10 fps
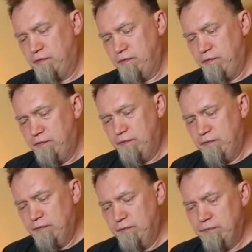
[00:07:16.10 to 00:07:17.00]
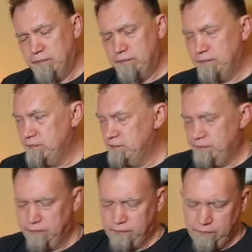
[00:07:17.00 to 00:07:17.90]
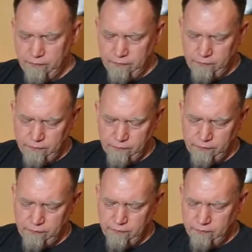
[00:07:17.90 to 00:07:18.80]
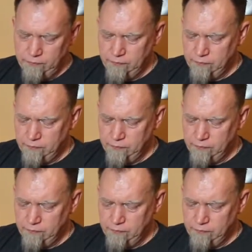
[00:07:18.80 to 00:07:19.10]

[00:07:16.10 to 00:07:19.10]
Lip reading: Nothing is said.